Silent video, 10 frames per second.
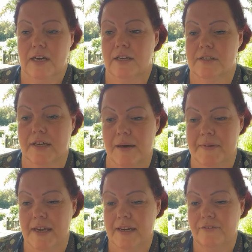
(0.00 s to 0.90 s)
So
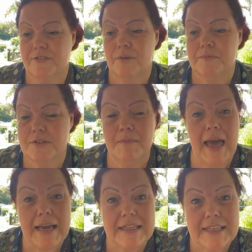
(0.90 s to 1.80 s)
coming in from some
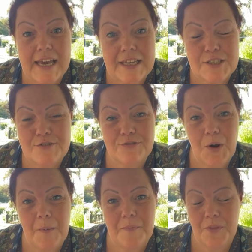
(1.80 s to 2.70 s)
accolades
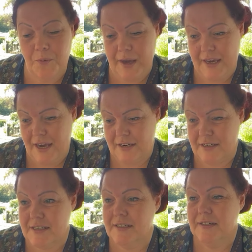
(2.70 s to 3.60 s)
from the
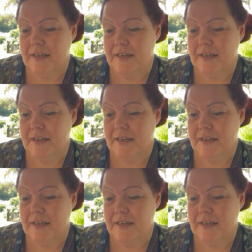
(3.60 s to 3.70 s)
weekend,